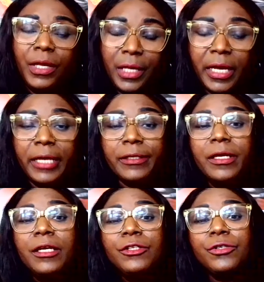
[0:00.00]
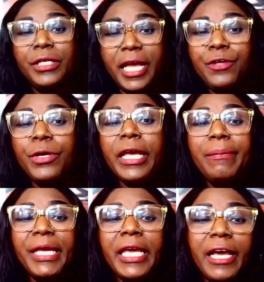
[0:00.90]
Yeah. So then you can
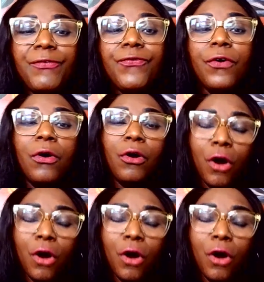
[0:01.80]
be cared for,